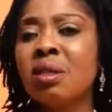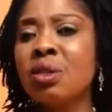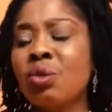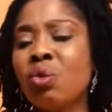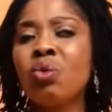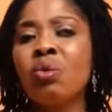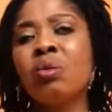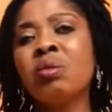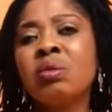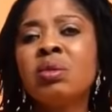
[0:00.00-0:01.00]

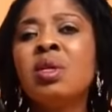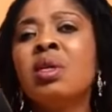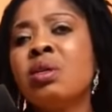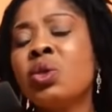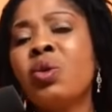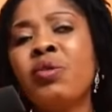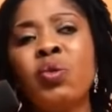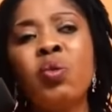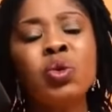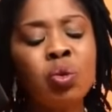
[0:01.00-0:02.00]
So if
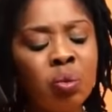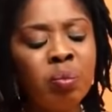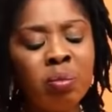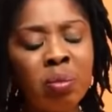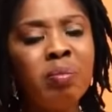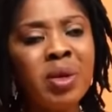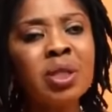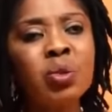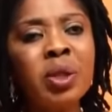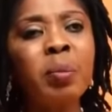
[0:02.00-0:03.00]
you want to
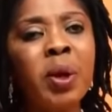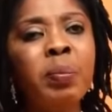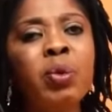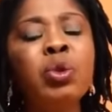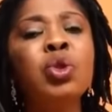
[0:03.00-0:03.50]
mix with people,